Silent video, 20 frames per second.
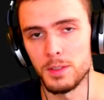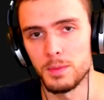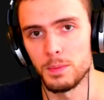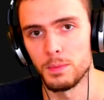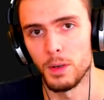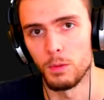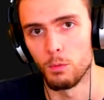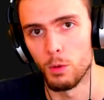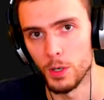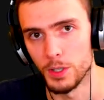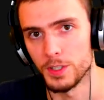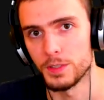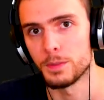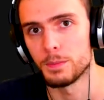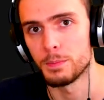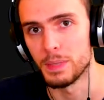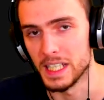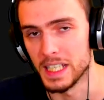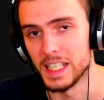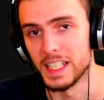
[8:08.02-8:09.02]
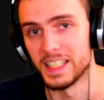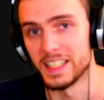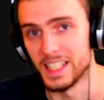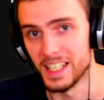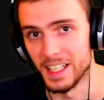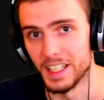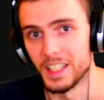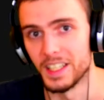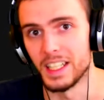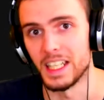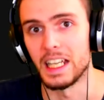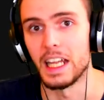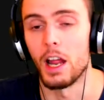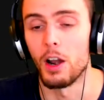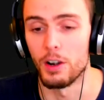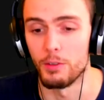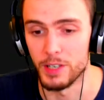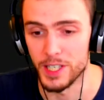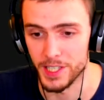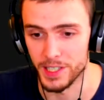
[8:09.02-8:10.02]
was being done
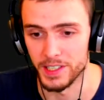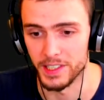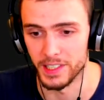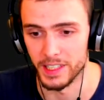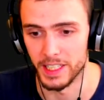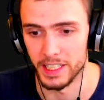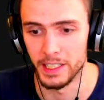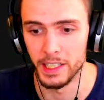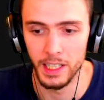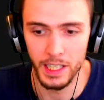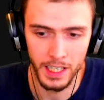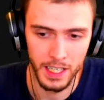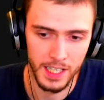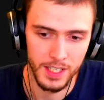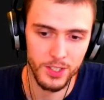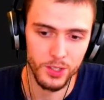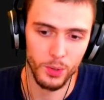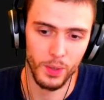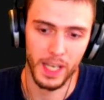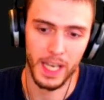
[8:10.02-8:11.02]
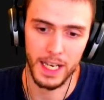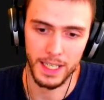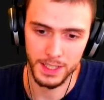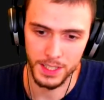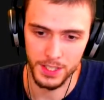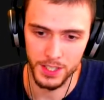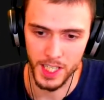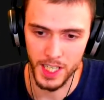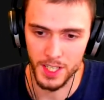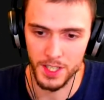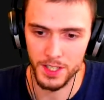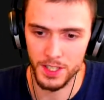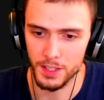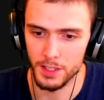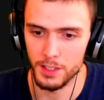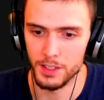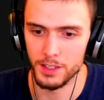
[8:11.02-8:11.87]
originally. So I had to change the